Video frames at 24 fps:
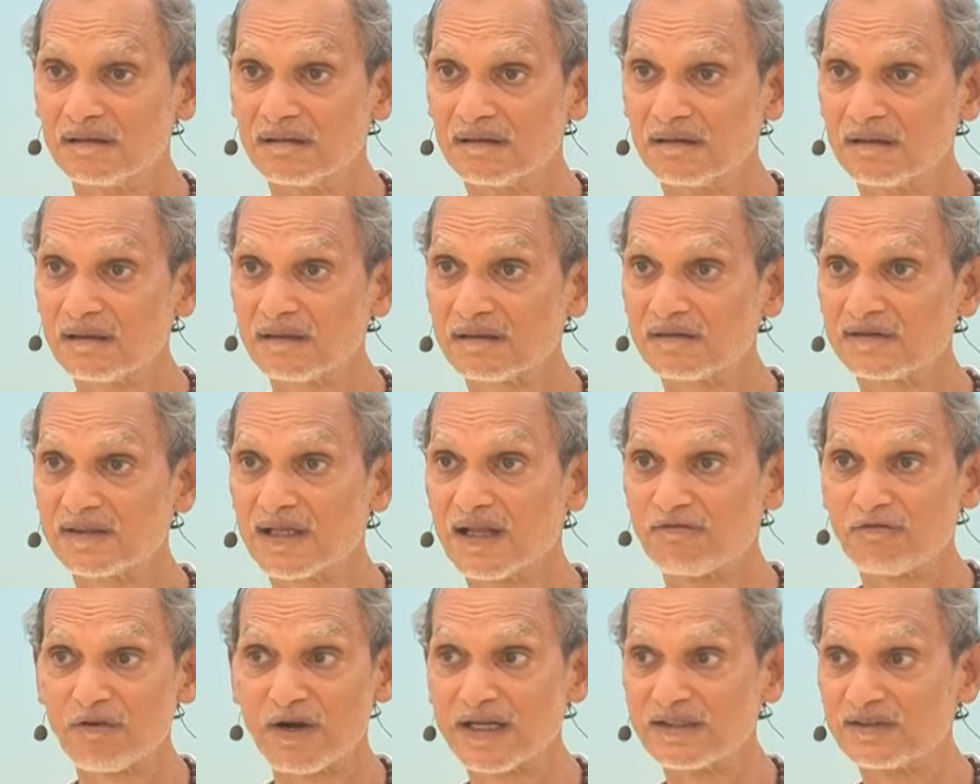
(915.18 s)
not
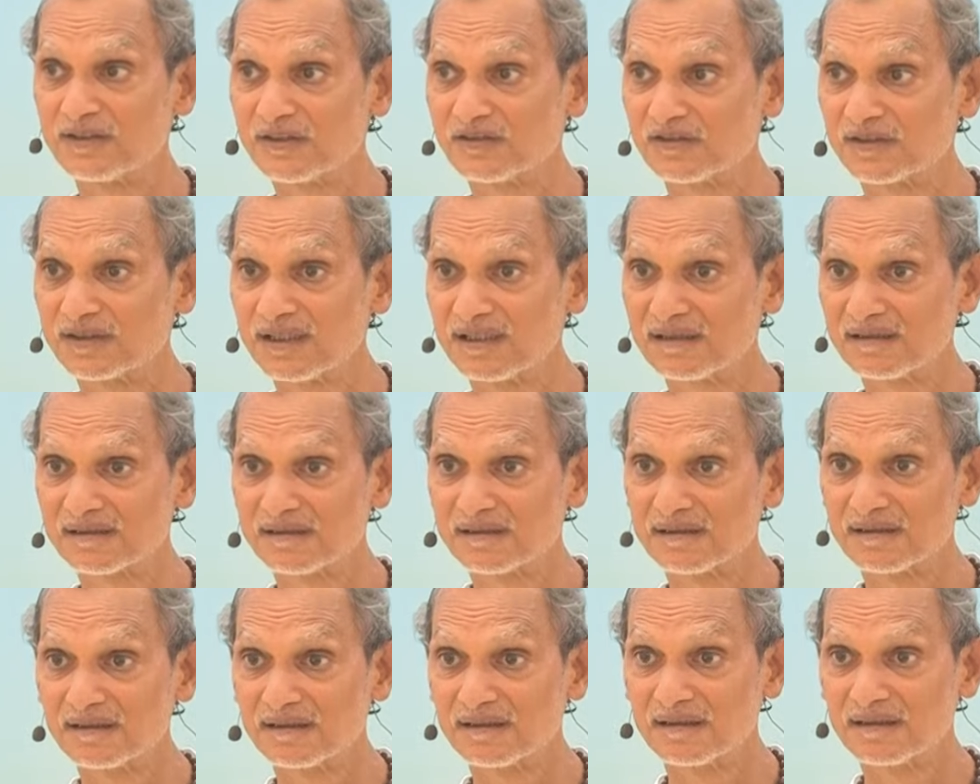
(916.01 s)
self-righteousness,
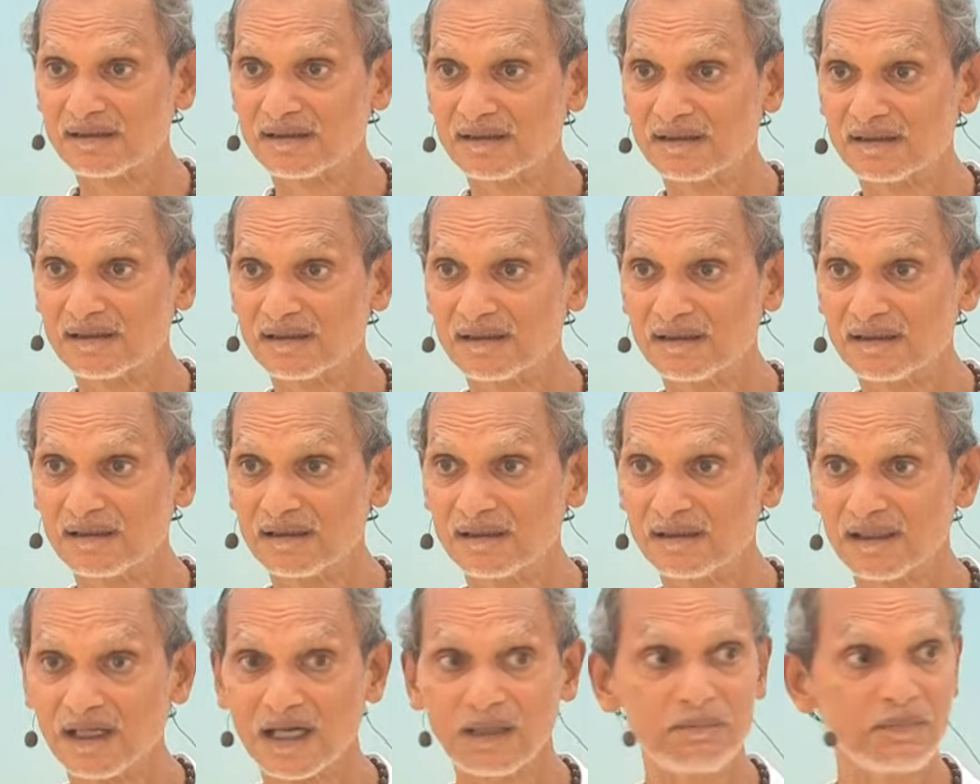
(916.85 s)

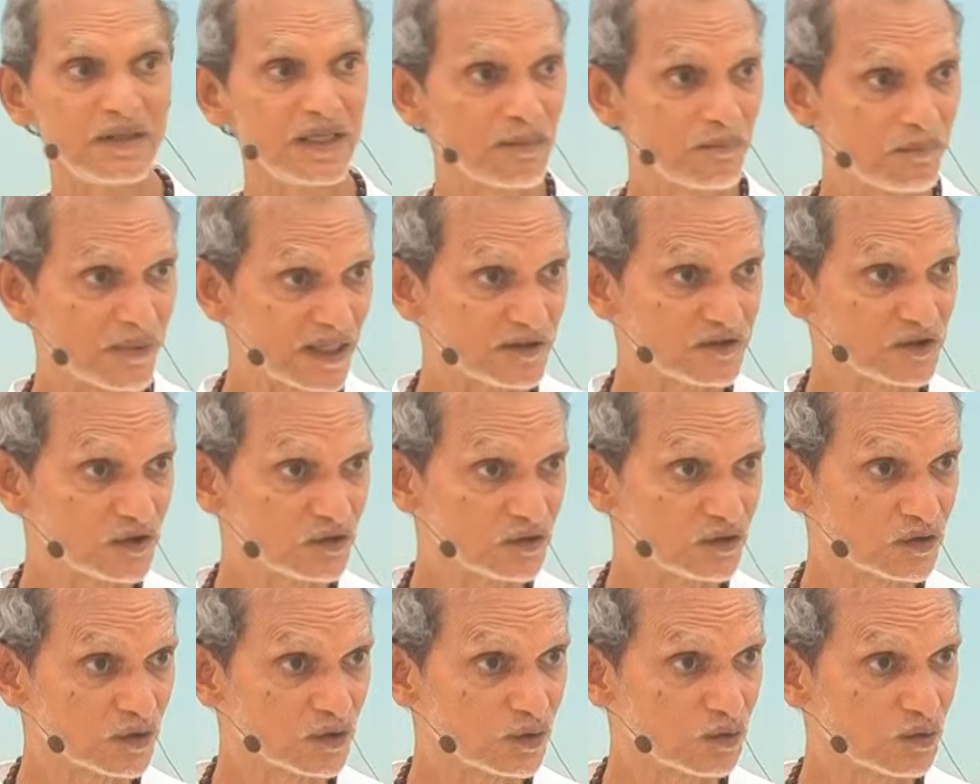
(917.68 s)
and be a blessing
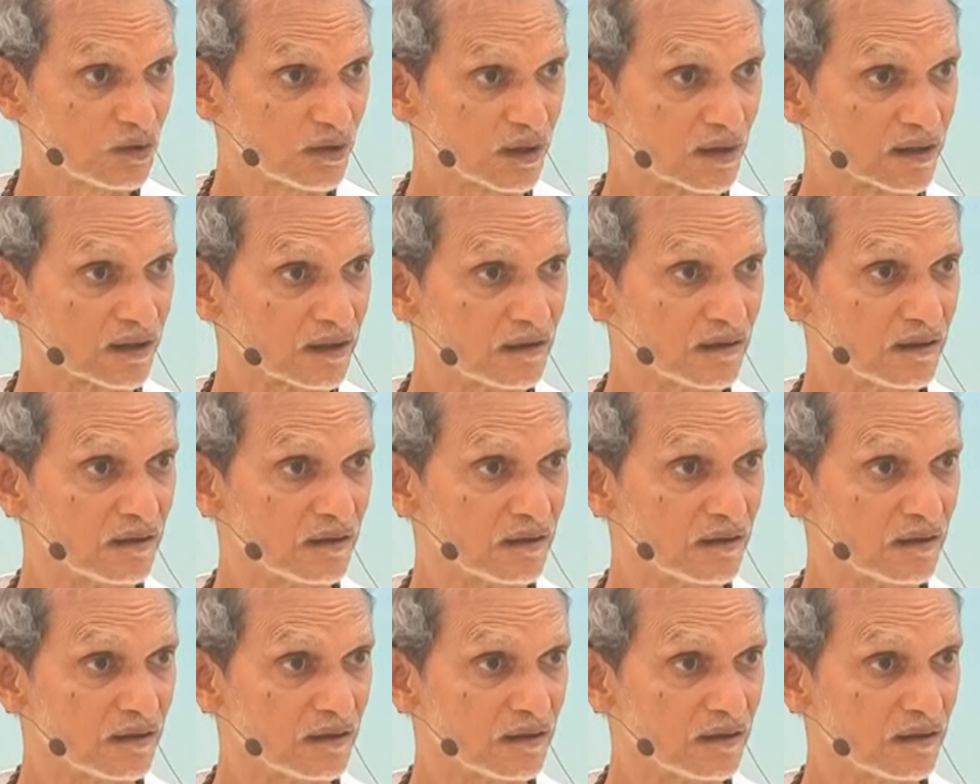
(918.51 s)
to the world.